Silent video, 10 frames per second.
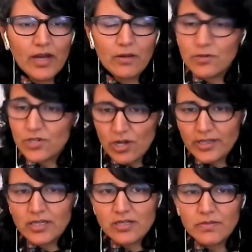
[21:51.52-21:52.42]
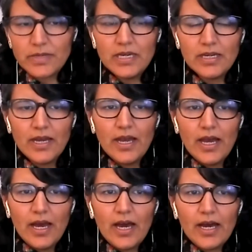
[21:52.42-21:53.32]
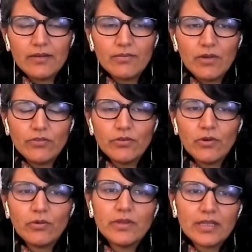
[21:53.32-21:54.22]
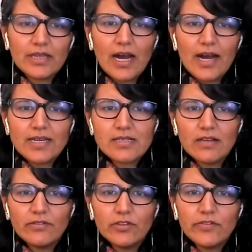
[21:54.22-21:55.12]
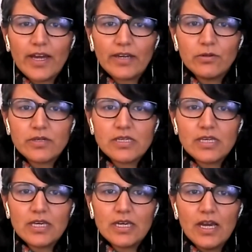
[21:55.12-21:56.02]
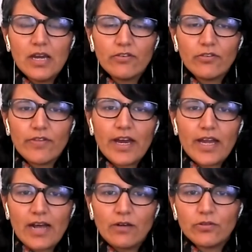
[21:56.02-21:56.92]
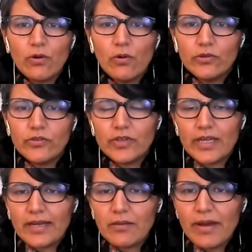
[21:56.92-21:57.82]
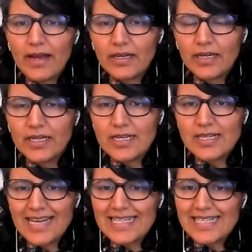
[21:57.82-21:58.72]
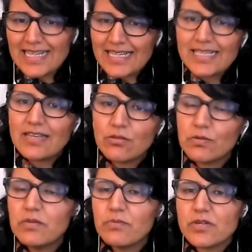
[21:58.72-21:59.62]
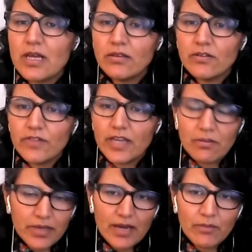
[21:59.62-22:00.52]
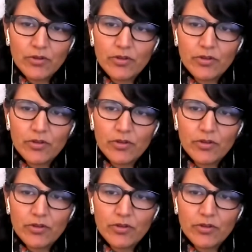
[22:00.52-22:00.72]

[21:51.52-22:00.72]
was shocking to me. Also noted that the highest level of adequacy for that household in Quebec is at 63% of the MBM, or the